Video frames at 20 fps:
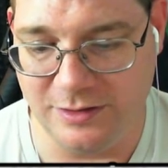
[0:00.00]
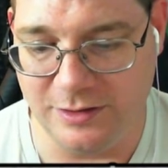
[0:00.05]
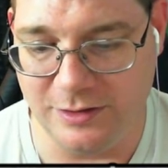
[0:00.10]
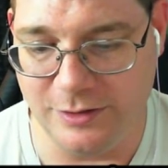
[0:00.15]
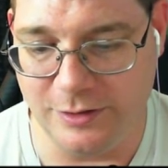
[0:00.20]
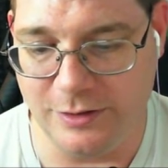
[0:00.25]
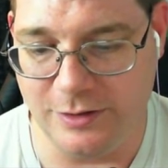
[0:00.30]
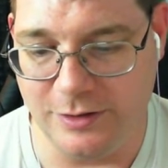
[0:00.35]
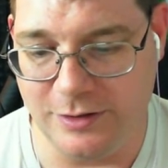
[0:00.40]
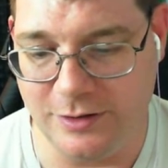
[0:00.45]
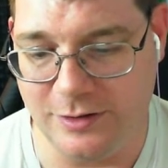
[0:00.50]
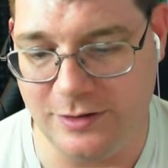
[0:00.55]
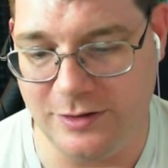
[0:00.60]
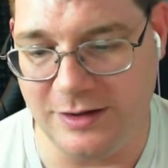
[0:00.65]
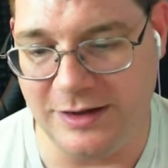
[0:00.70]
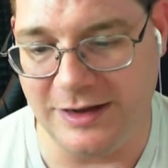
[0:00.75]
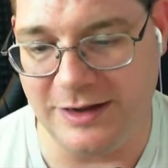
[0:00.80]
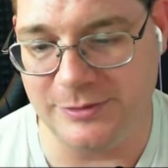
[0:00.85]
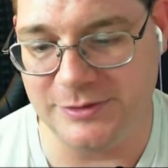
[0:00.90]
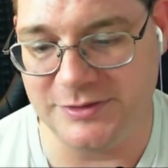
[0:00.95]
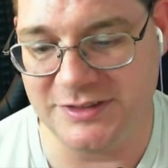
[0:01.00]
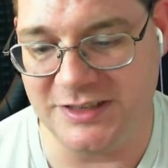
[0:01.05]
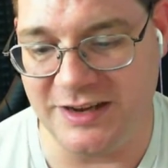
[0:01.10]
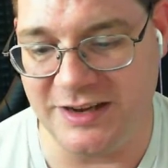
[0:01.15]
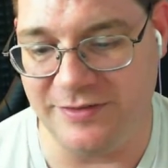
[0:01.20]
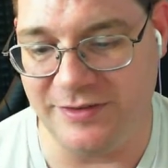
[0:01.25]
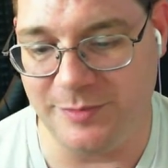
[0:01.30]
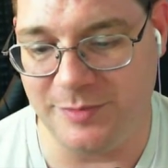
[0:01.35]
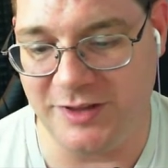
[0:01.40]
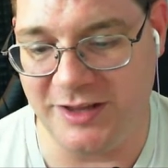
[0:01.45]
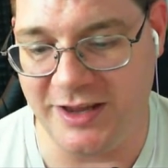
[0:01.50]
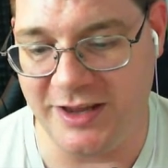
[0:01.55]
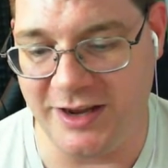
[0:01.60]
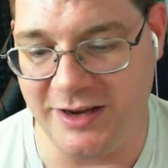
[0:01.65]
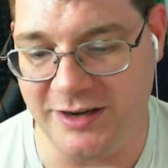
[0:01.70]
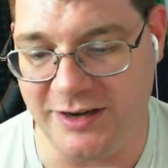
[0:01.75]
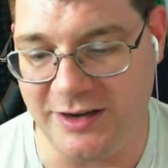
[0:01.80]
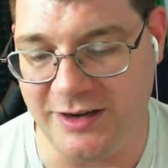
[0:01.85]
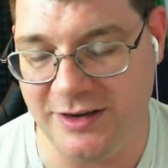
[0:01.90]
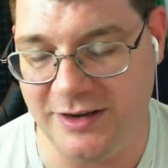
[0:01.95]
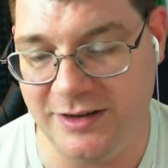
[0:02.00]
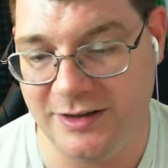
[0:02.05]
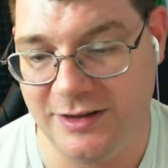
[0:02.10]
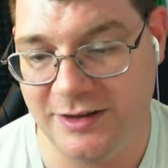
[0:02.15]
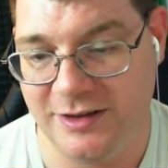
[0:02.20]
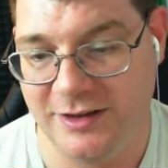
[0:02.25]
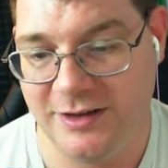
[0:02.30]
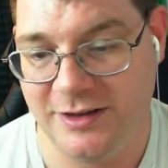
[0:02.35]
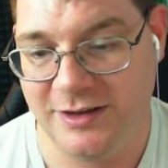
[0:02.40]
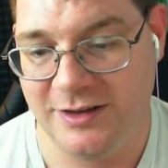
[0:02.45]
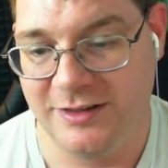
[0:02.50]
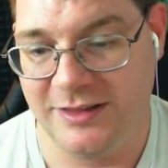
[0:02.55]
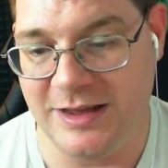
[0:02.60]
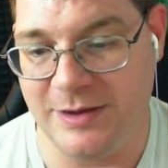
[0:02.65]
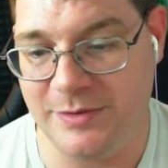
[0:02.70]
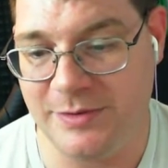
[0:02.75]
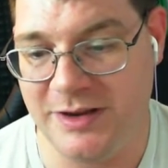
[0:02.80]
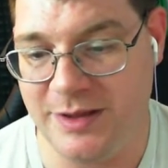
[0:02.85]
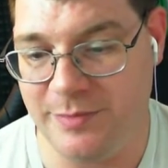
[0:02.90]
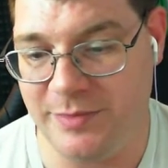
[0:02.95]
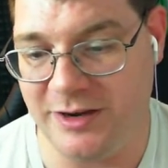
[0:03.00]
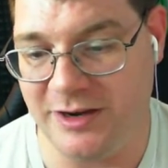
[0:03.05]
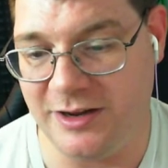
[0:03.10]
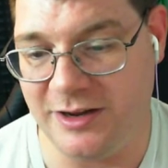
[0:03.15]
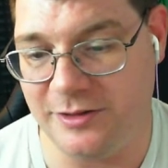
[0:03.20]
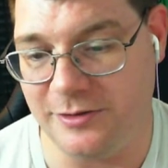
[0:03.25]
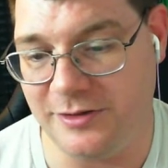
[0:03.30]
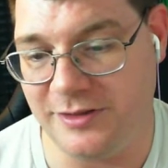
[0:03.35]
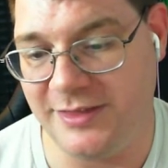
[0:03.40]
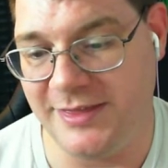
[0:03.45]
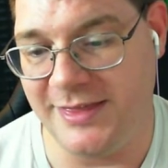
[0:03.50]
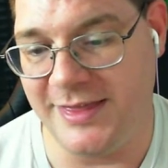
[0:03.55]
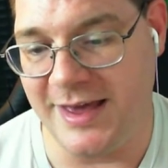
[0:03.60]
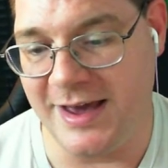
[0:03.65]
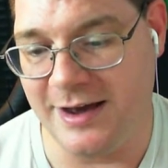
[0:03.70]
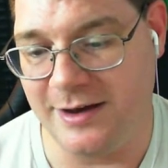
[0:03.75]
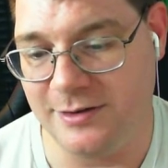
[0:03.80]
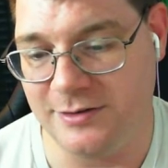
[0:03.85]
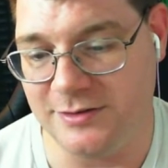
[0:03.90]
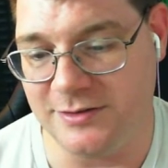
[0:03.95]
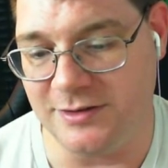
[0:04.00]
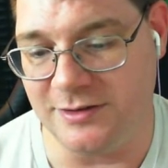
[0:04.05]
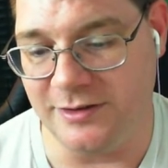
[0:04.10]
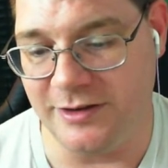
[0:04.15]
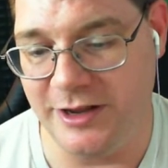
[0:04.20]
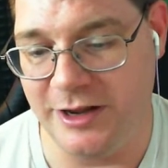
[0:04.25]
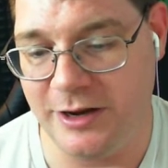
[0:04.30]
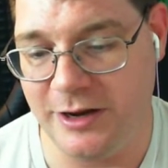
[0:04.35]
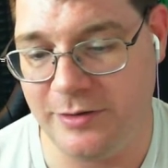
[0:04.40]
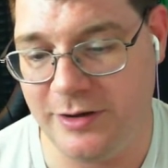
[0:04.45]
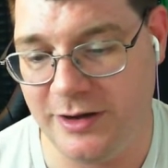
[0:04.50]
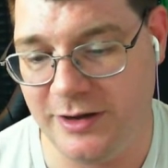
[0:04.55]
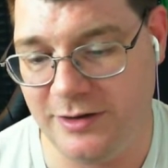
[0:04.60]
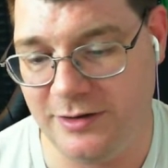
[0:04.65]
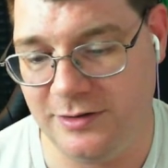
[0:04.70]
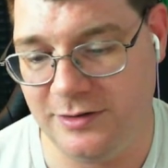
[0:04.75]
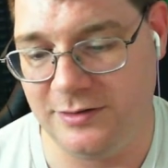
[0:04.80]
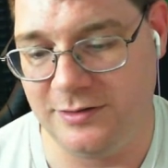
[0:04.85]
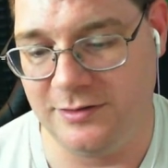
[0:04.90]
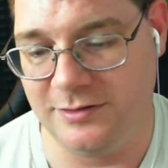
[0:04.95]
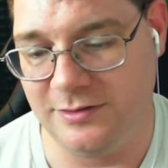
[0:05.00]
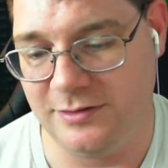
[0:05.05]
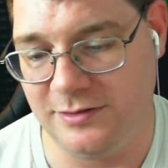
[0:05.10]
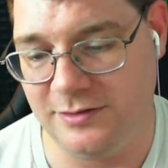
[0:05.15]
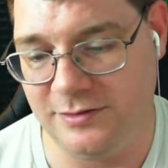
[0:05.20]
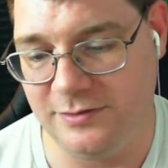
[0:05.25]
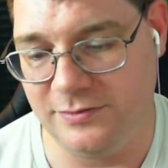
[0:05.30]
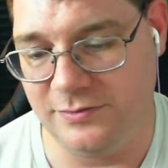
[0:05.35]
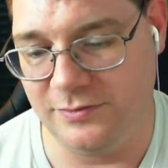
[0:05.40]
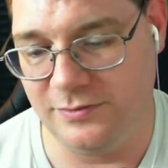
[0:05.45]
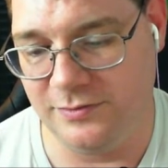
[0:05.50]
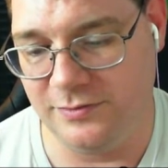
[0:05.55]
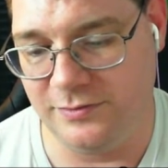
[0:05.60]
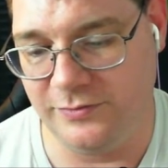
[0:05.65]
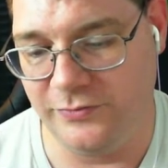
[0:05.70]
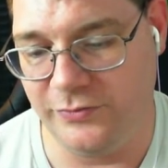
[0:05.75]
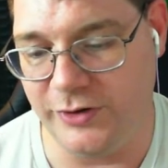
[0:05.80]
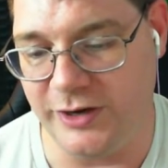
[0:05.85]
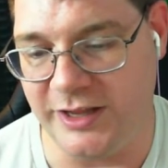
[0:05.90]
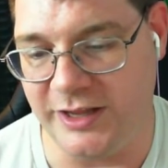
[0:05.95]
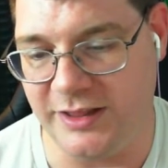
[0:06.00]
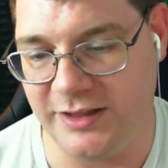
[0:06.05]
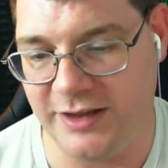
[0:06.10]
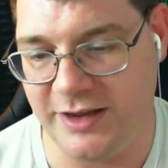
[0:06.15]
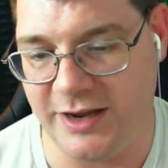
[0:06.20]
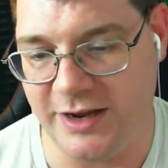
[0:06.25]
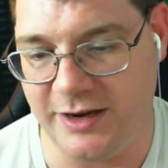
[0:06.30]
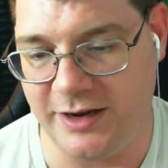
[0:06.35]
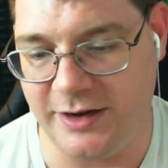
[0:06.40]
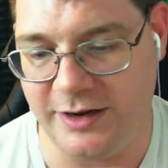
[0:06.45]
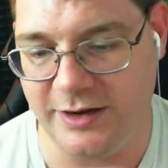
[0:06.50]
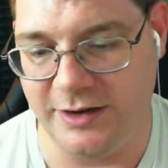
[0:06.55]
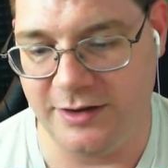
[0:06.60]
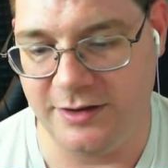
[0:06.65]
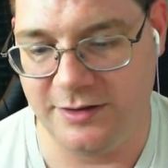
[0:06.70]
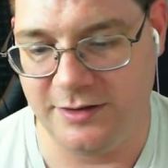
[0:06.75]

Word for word: Oh, I was saving up the candy. That would give me another thousand. You know what? Forget the candy.